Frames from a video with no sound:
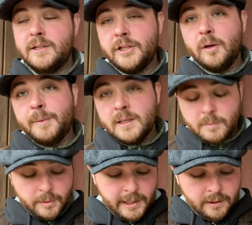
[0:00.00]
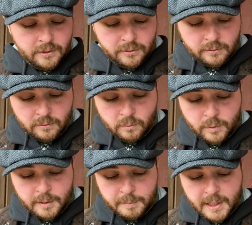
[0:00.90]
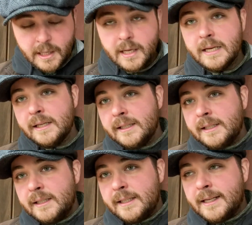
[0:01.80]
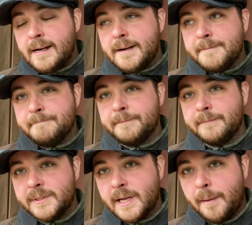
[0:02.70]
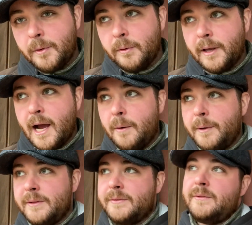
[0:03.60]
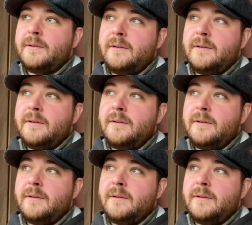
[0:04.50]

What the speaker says: GLP's Meridian to would be Samuel Gawith's